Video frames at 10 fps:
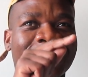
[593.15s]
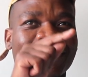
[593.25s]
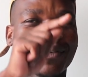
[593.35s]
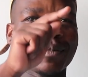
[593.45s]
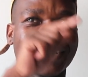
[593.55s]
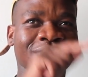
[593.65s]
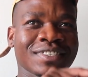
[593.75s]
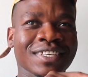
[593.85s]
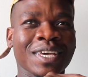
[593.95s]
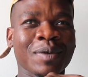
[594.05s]
from the
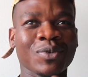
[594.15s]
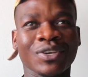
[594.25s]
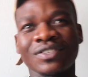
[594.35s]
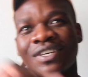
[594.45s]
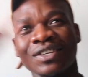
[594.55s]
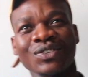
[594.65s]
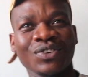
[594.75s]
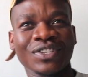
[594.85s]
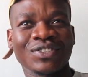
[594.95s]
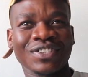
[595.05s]
editing app, you can take it
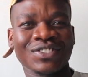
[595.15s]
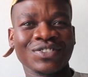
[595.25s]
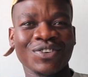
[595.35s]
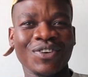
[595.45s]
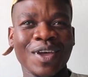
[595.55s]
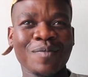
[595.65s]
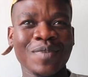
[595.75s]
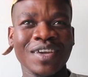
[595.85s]
straight to Instagram,